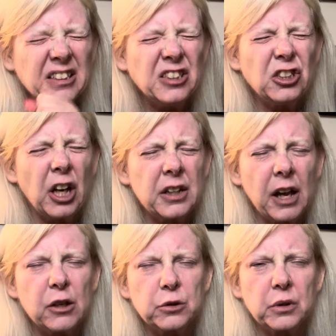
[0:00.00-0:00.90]
check
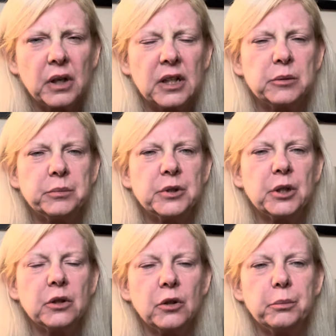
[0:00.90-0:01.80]
out um, a
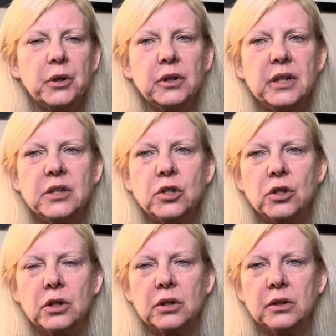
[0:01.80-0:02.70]
little Middle
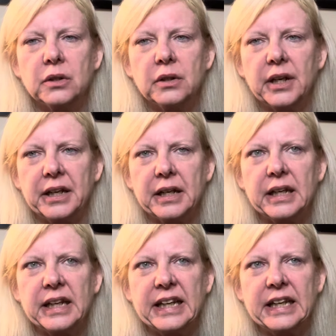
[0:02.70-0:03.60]
Eastern, like
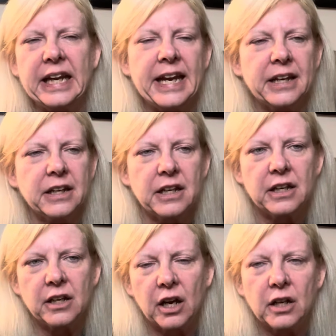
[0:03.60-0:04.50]
candy
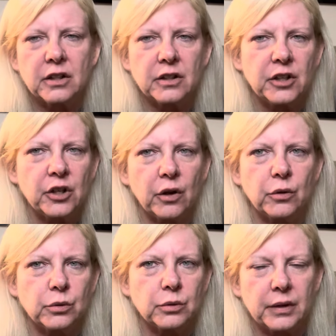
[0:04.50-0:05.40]
nut, you
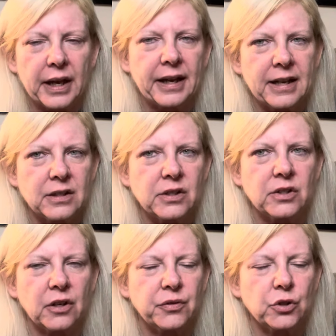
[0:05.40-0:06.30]
know, that kind of
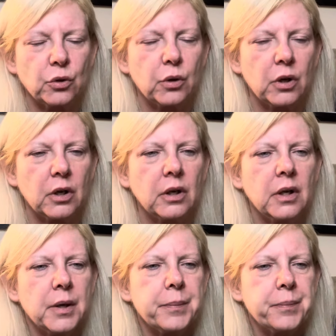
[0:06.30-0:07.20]
stuff store
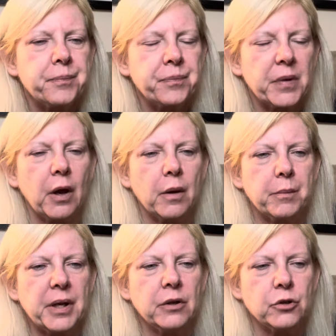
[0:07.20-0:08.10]
um,
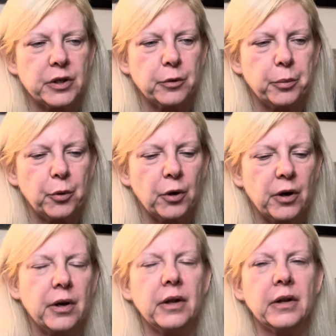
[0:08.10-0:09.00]
in
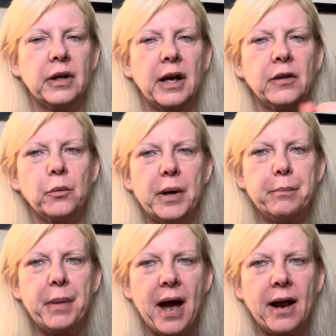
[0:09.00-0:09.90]
Dearborn. And then on the way
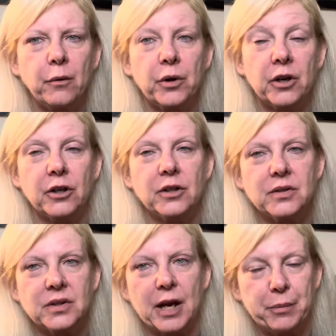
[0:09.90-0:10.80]
back, we're going to
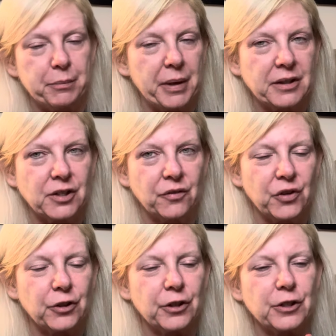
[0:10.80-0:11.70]
stop in Mexican
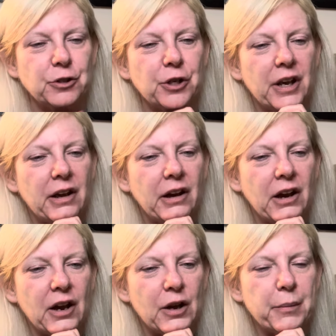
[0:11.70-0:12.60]
Village
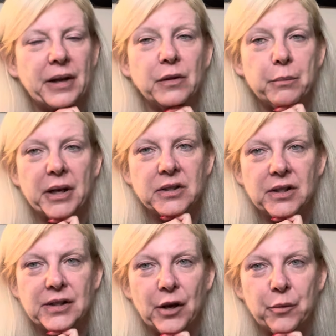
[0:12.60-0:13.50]
um, at the
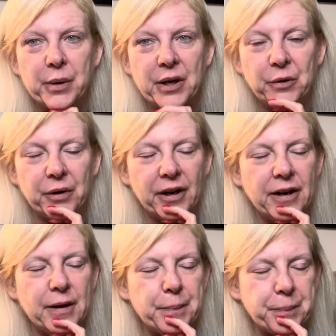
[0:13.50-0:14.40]
Mexicantown
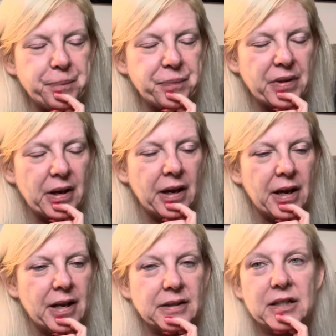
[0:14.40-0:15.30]
Bakery
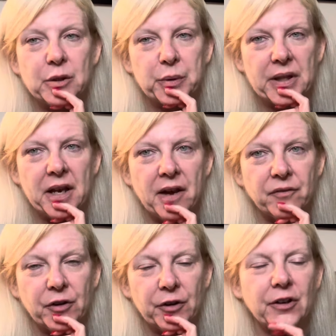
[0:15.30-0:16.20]
and see what they have
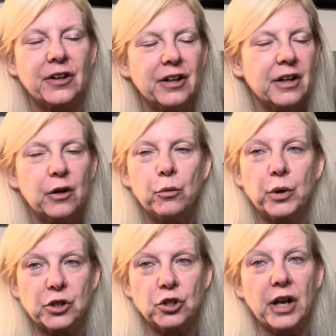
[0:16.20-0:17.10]
good,
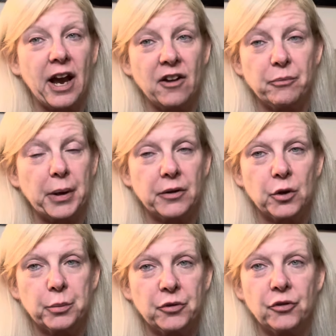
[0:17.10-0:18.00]
which I've been in
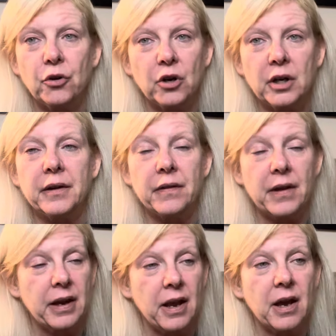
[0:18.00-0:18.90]
there before and
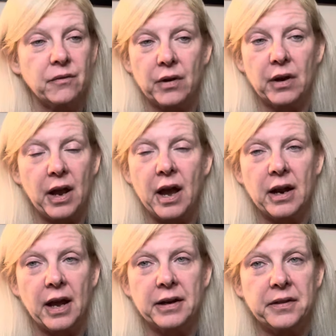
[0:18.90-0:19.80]
they have
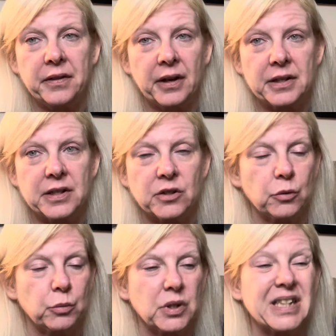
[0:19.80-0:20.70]
anything I tasted
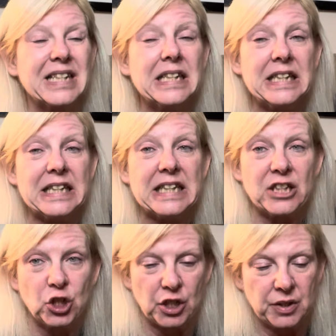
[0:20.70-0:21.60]
was
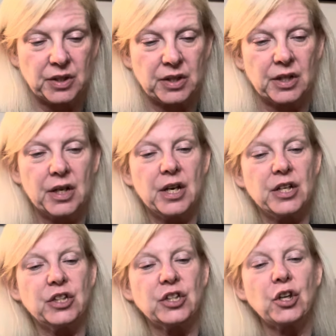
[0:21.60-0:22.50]
delicious.
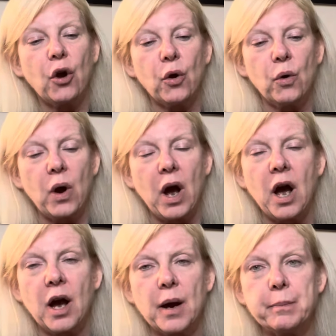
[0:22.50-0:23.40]
So
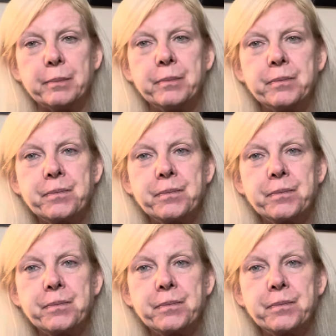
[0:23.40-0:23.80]
um,